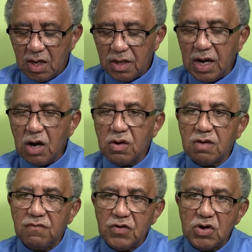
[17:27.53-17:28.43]
Now
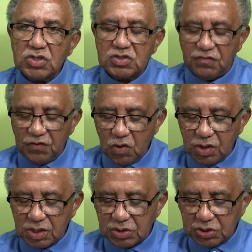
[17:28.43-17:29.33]
in verse
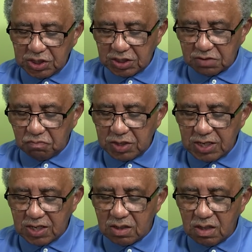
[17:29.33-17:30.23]

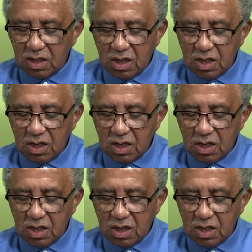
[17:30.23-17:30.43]
46b,